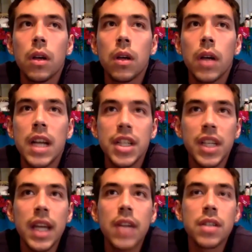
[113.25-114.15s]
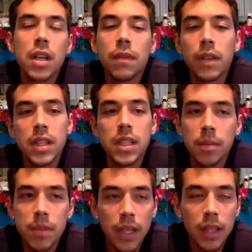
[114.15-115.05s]
educate yourself on the
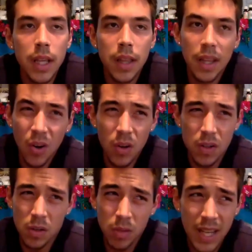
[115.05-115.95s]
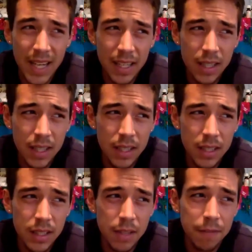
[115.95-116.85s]
subject, and then also like
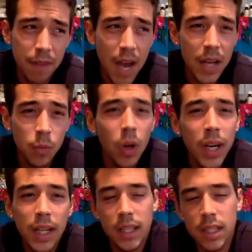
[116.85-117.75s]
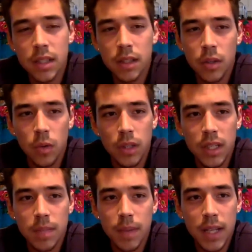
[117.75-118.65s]
define what it is you're
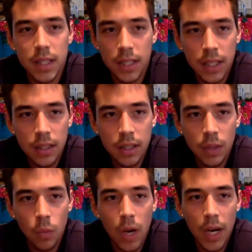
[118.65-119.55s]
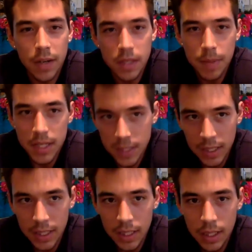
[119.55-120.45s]
dismantling and why you're
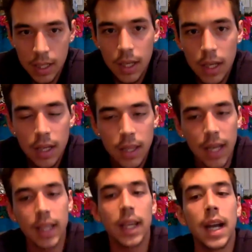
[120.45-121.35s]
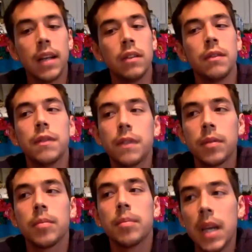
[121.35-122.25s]
dismantling it. That can kind of
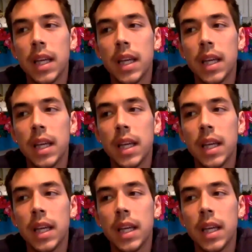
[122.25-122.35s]
make